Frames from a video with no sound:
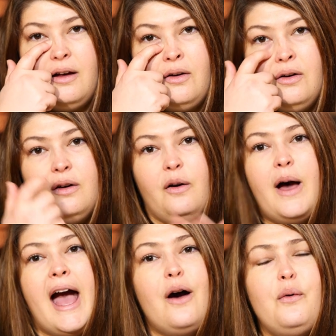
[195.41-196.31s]

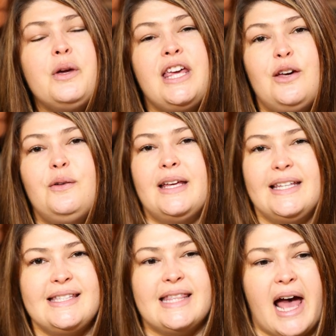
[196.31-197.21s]
Oh, how cute
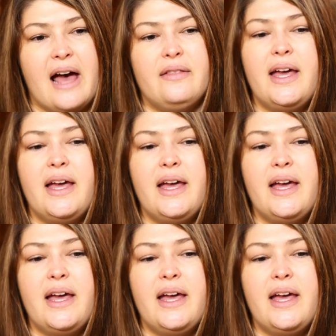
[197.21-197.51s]
is that?